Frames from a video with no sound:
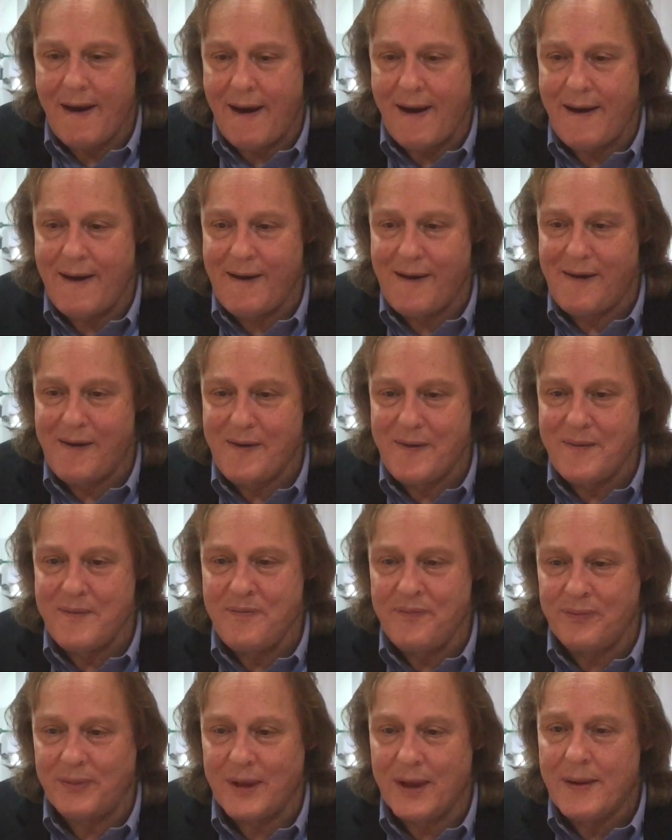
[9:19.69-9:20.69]
Um,
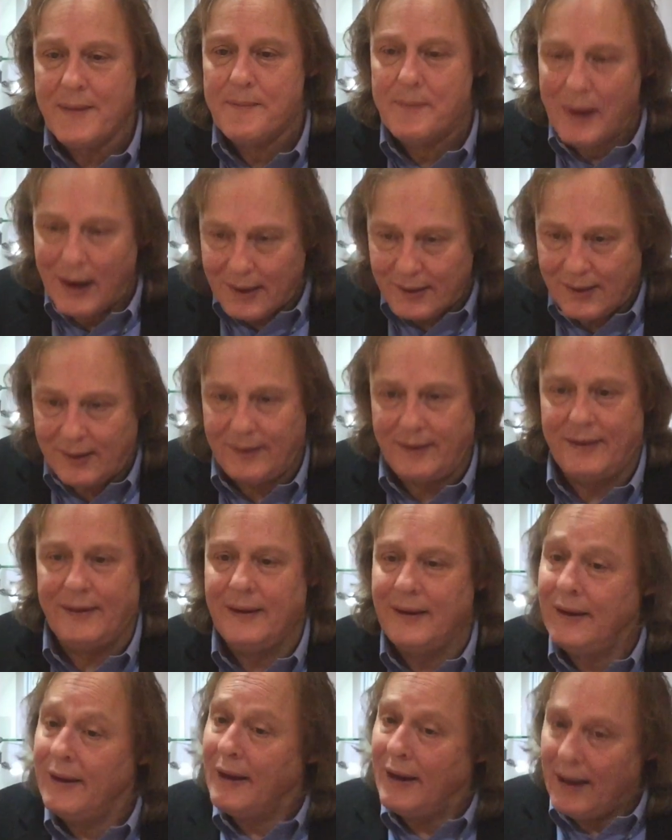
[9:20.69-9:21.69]
but
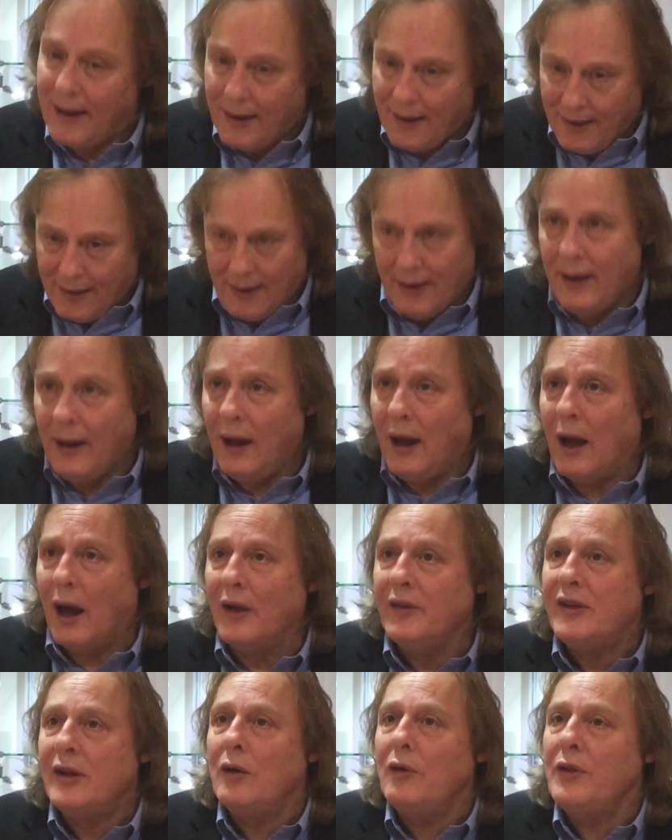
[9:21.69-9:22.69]

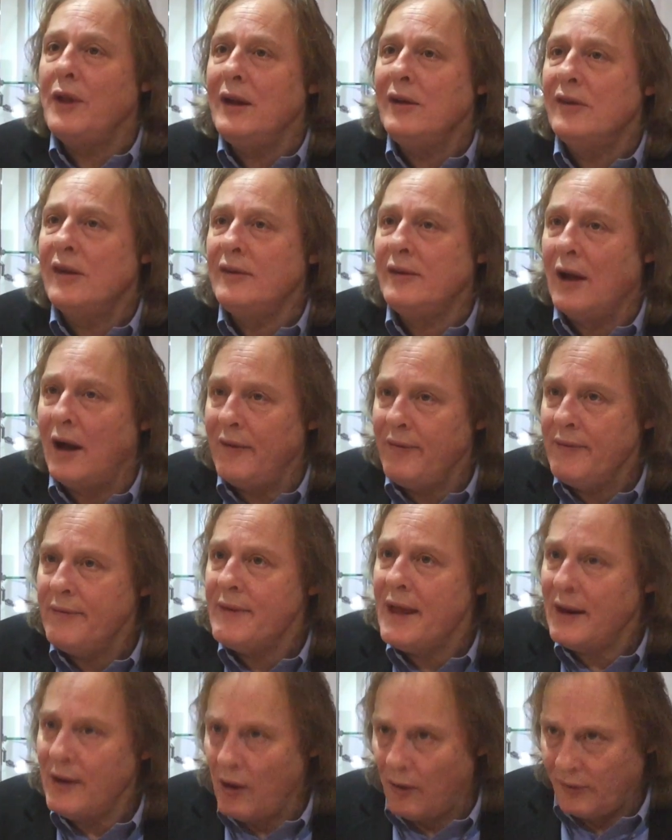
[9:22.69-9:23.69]
until things are done,
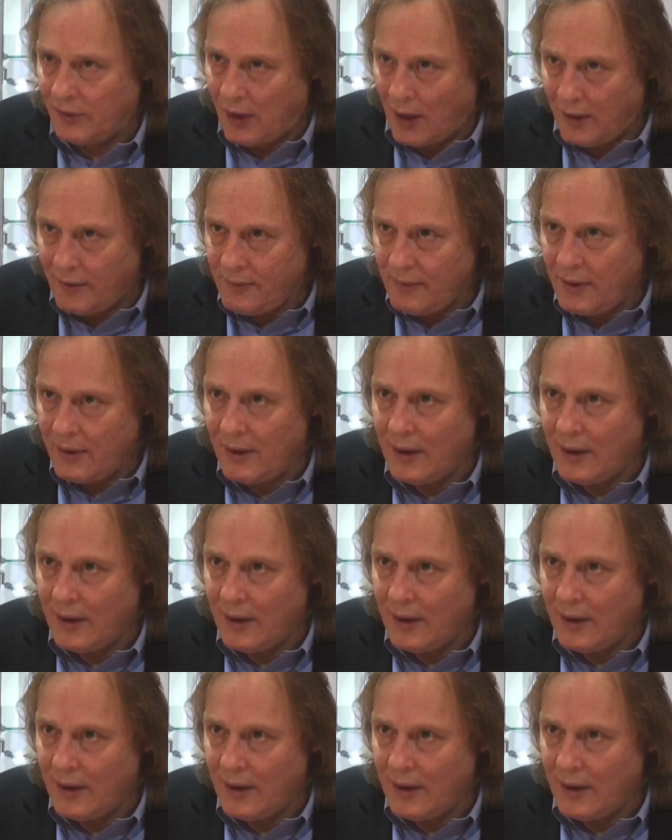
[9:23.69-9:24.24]
they're not done.